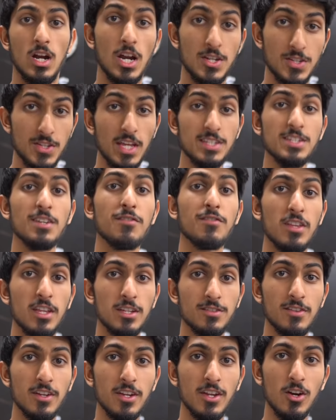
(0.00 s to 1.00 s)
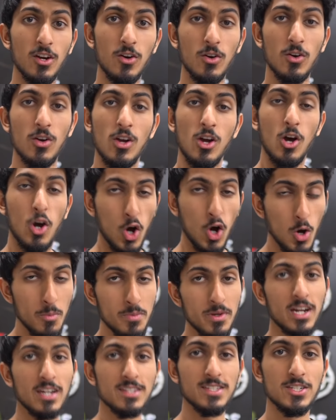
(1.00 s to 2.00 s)
Alright, so that's it for this video.
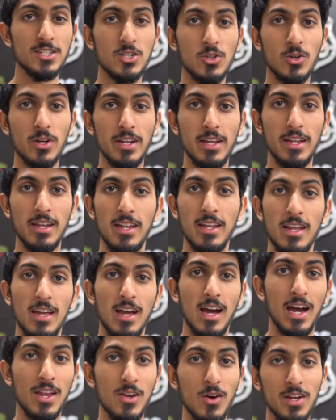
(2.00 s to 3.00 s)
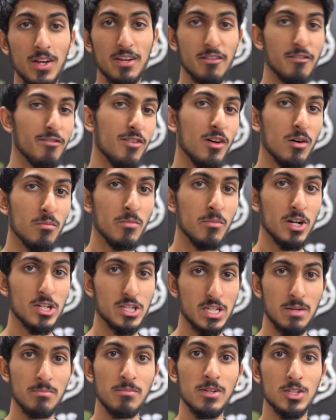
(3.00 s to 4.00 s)
Hope you guys enjoyed it. I know I didn't film
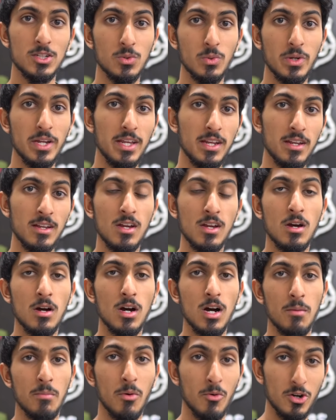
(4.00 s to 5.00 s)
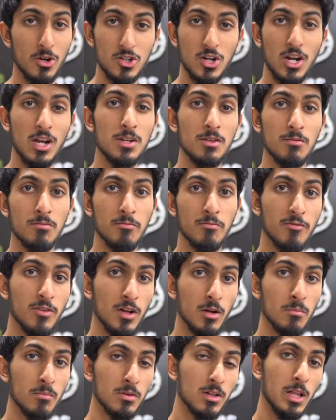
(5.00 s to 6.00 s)
much in between, but we were trying to
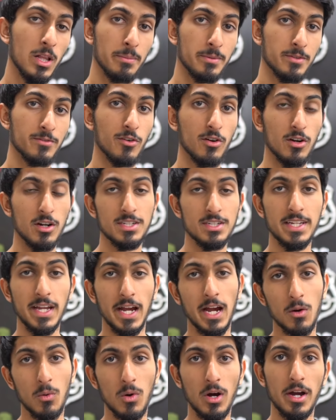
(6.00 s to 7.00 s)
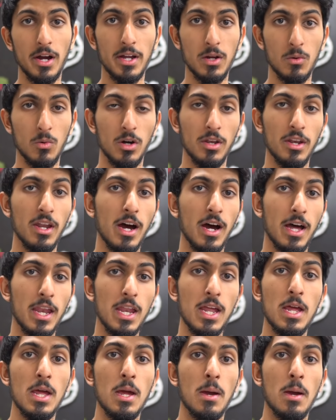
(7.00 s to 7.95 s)
film clips for a DIY and whatnot.